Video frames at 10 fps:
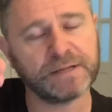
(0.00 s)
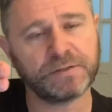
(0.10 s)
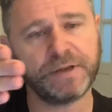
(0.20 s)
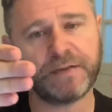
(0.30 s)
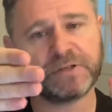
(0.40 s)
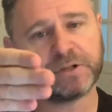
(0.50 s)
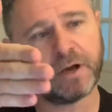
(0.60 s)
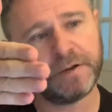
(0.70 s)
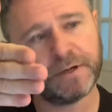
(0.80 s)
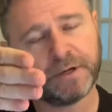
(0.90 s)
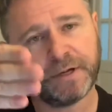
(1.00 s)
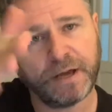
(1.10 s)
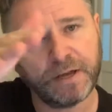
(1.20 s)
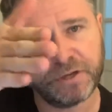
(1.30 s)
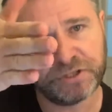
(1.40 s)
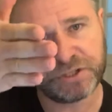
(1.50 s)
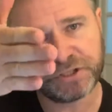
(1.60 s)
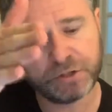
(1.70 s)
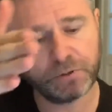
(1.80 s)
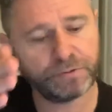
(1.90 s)
on the other side, and you can just
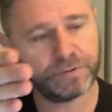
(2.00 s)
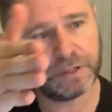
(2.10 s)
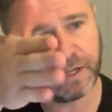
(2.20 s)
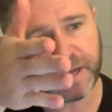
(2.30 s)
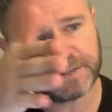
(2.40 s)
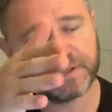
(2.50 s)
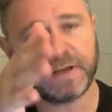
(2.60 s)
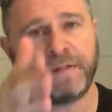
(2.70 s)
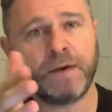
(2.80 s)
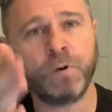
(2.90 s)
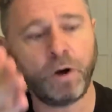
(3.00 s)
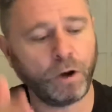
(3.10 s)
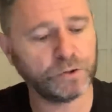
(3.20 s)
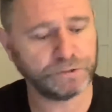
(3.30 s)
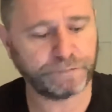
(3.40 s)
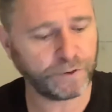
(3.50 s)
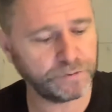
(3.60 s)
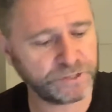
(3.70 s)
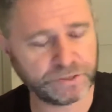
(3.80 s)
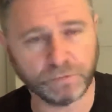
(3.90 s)
tilt the glasses and they will hold your phone
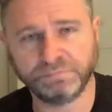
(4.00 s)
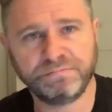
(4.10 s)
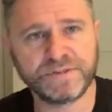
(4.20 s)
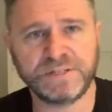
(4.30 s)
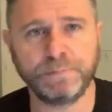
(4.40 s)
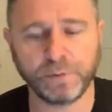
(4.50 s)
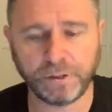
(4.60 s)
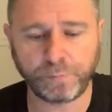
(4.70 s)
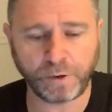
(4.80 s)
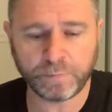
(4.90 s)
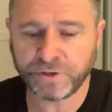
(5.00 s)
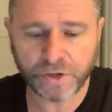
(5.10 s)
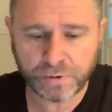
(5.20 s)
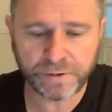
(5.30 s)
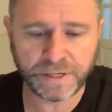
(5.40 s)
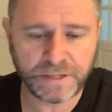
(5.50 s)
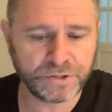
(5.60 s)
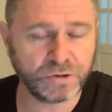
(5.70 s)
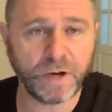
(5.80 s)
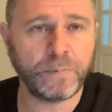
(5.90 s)
still. Simple little prop. You don't need a
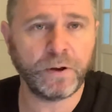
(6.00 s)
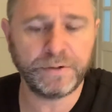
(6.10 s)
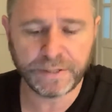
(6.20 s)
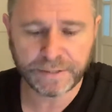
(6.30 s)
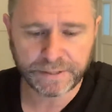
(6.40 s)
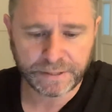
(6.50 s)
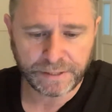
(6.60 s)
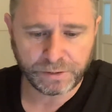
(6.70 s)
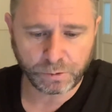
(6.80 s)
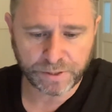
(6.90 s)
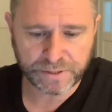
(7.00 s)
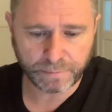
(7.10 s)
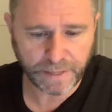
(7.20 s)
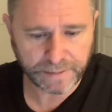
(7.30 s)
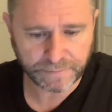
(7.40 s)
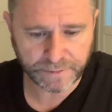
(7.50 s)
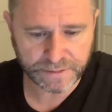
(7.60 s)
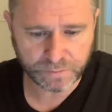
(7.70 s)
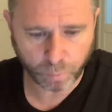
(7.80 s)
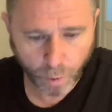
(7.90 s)
tripod in order to make
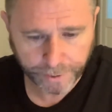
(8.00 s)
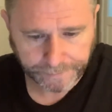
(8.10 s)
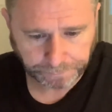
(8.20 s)
this work.